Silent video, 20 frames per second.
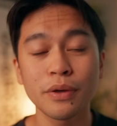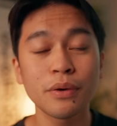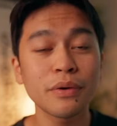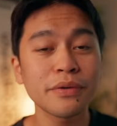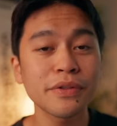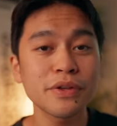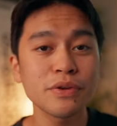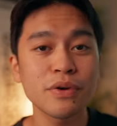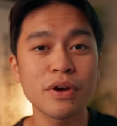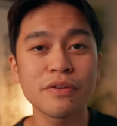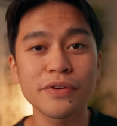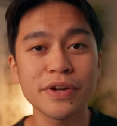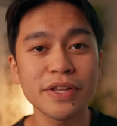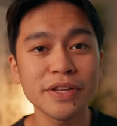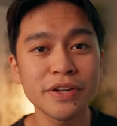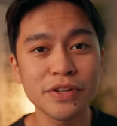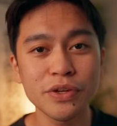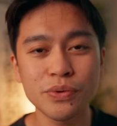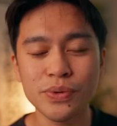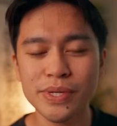only thing you ever
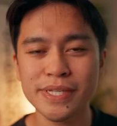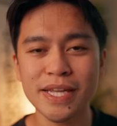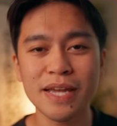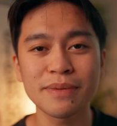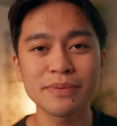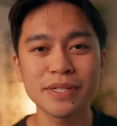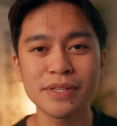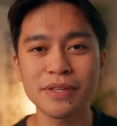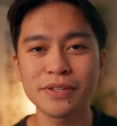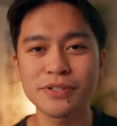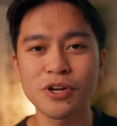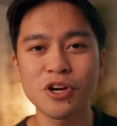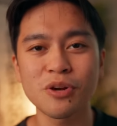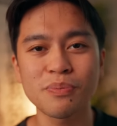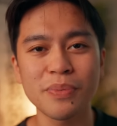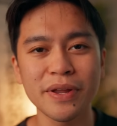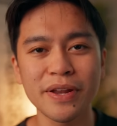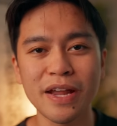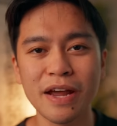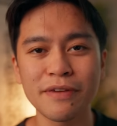need to do is empty the
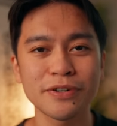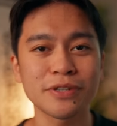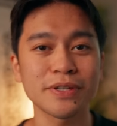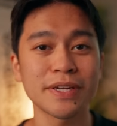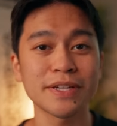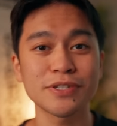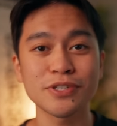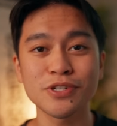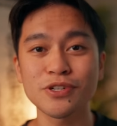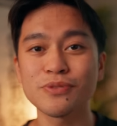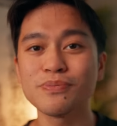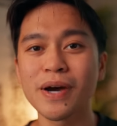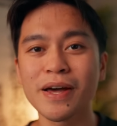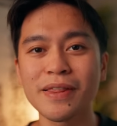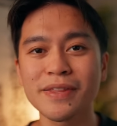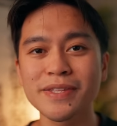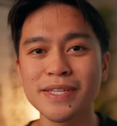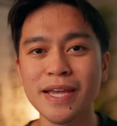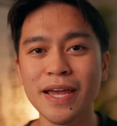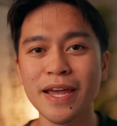dirt bin after like 2 months